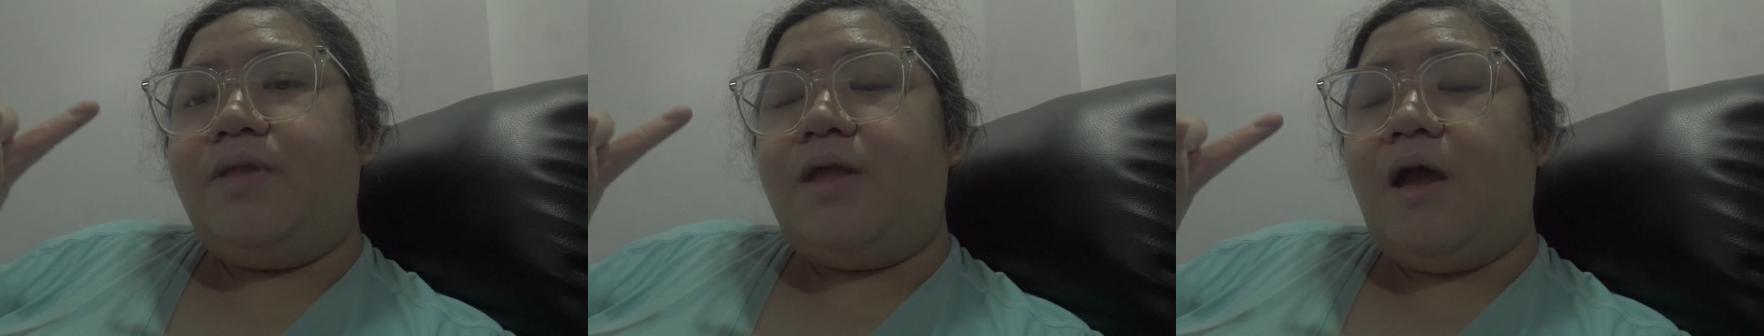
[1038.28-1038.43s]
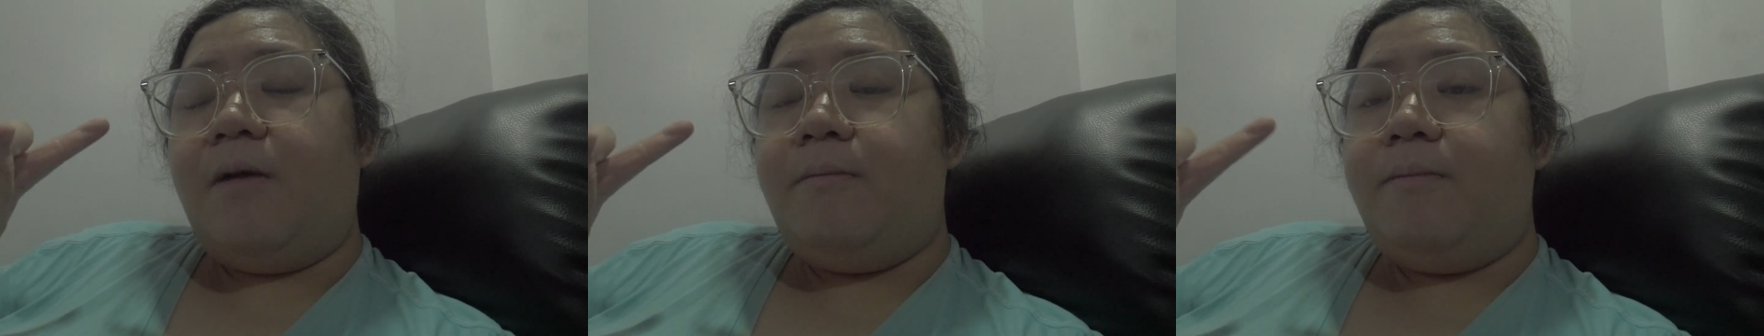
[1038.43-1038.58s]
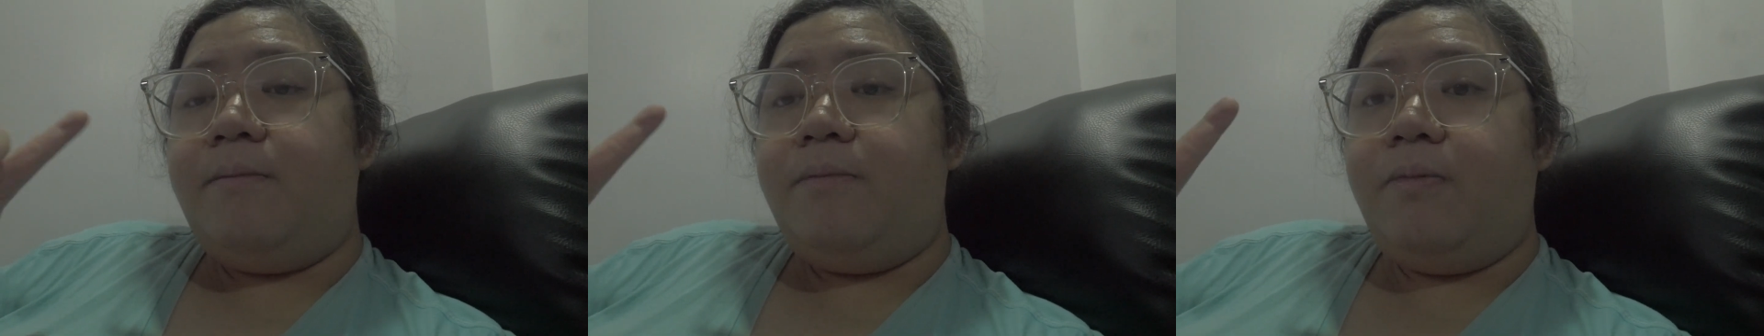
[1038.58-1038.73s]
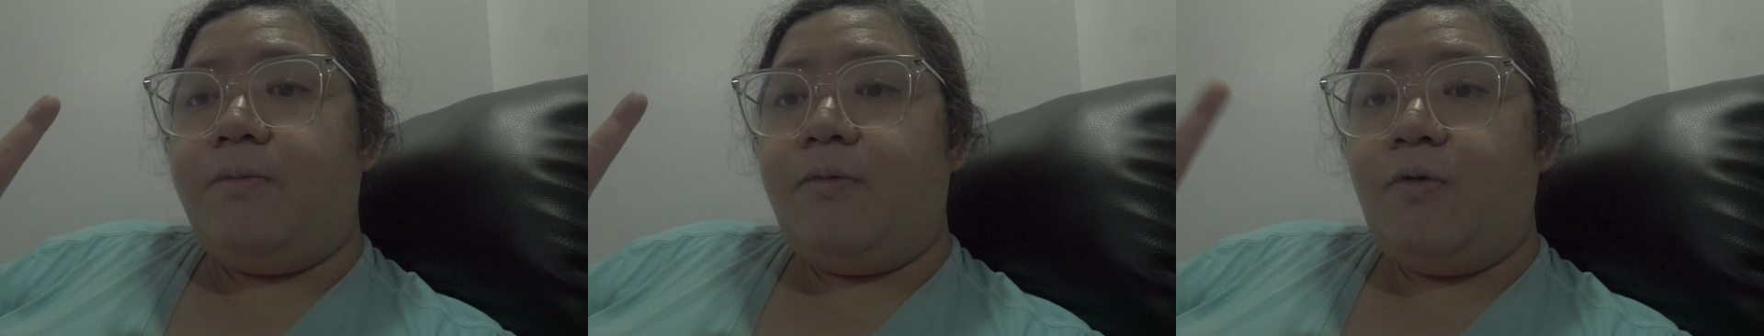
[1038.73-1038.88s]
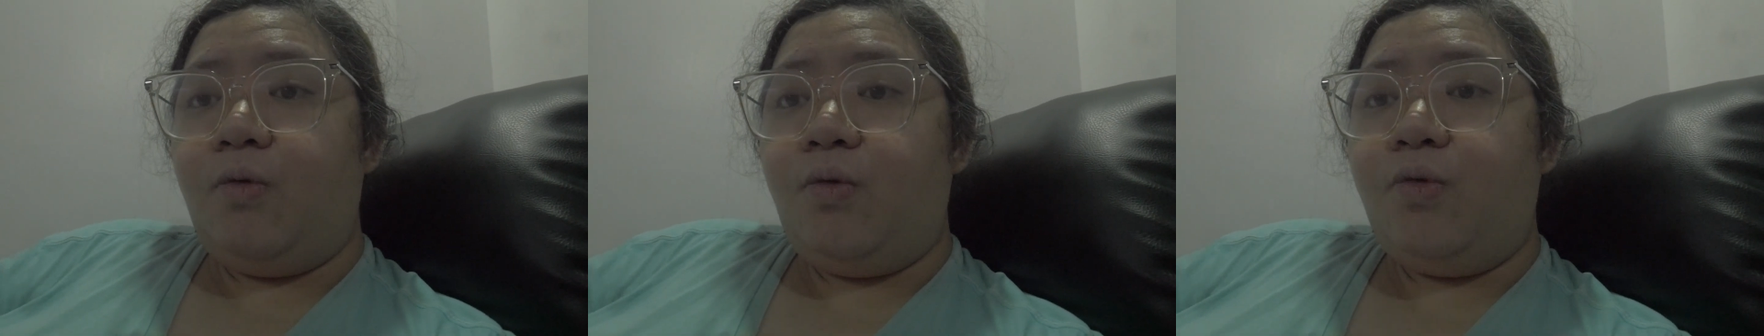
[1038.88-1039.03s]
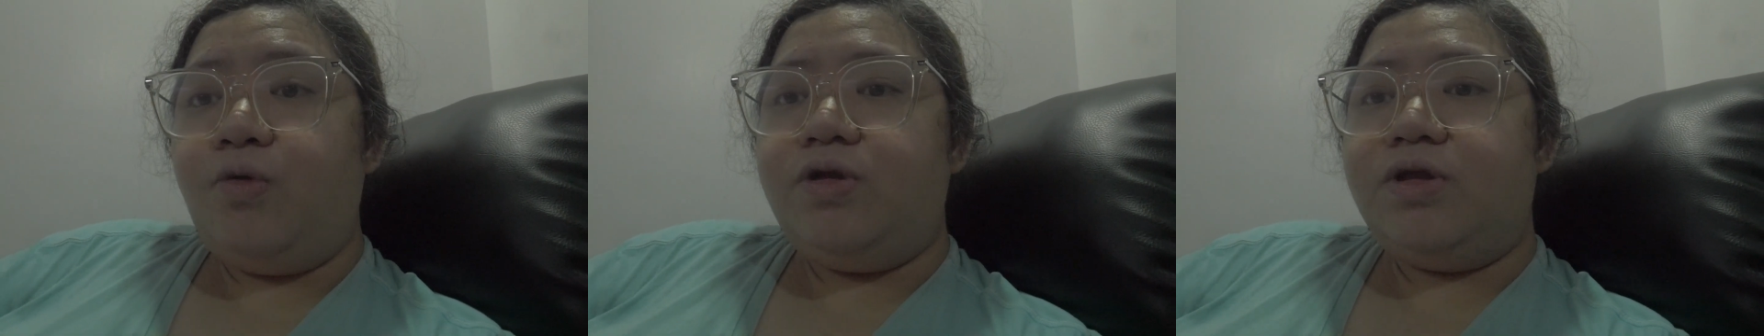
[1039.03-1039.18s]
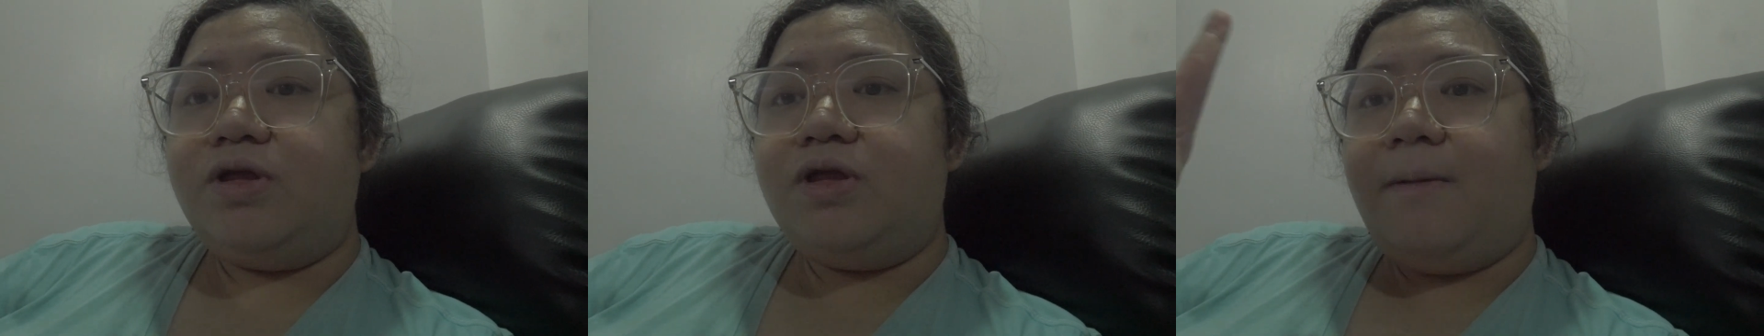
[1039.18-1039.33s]
The
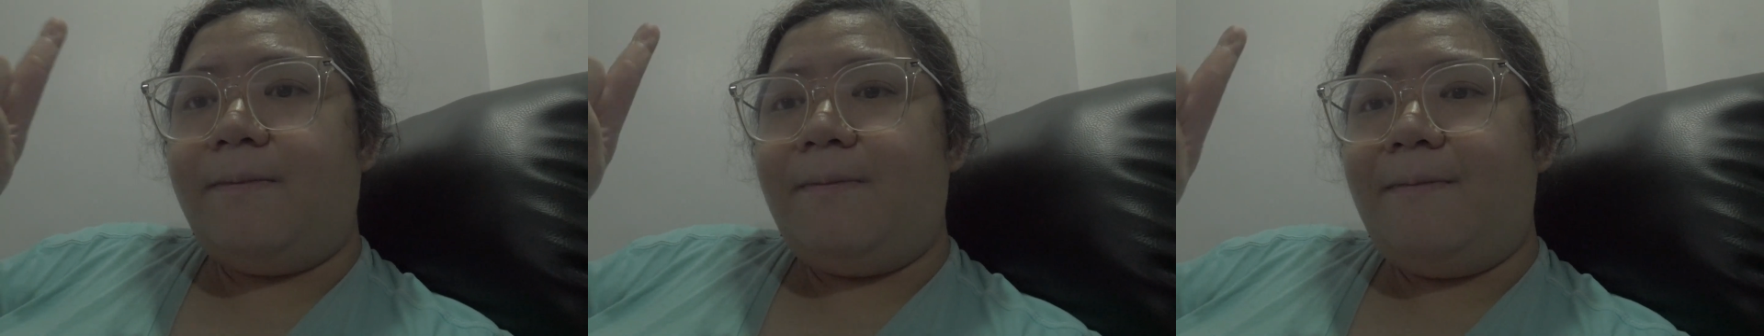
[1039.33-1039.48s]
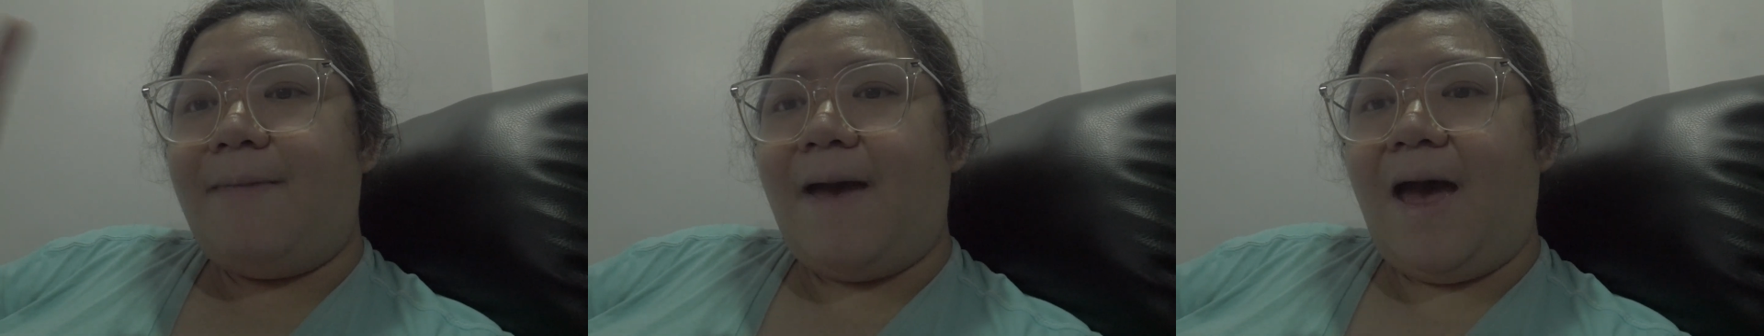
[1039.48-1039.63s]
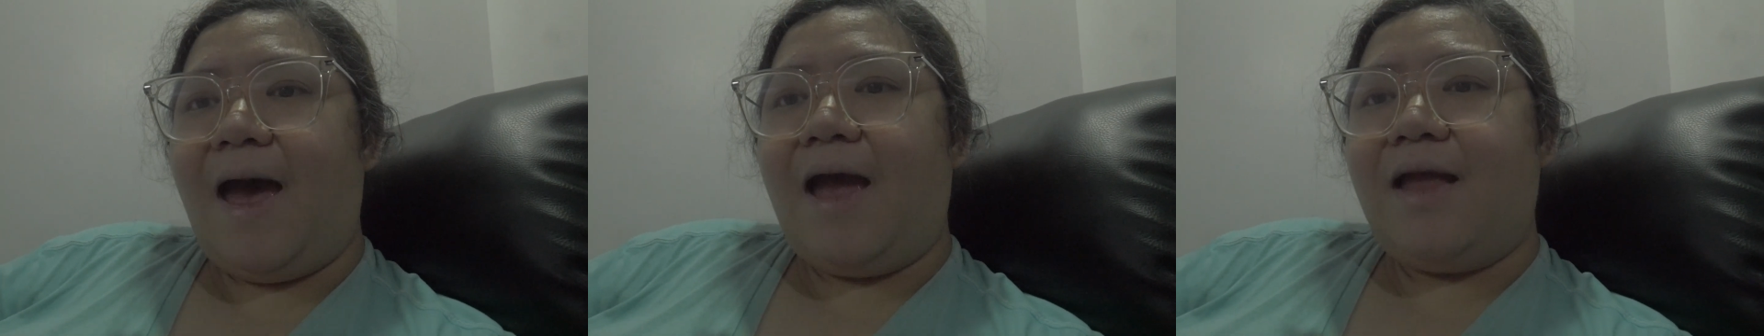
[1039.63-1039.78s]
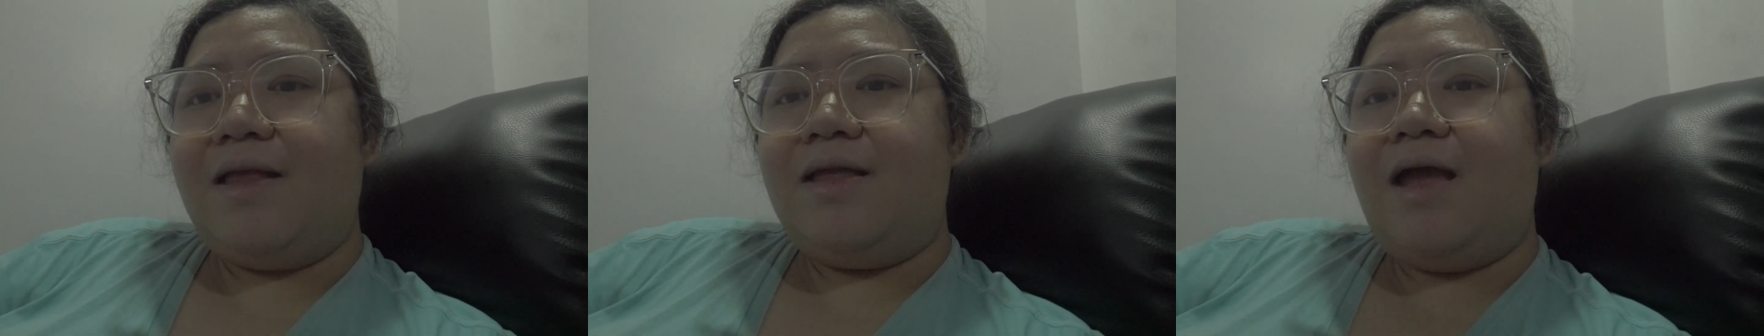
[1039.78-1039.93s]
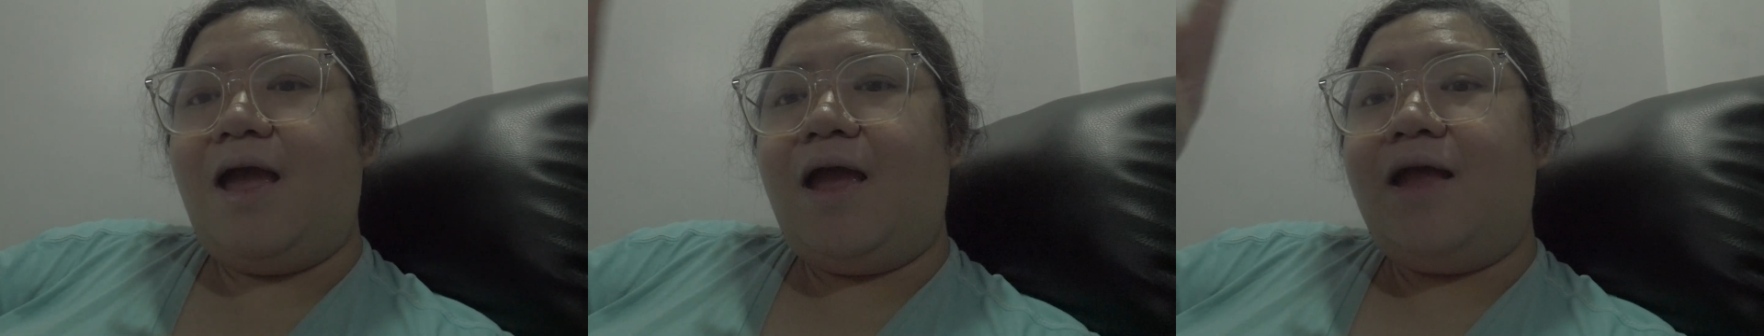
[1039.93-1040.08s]
good, the bad,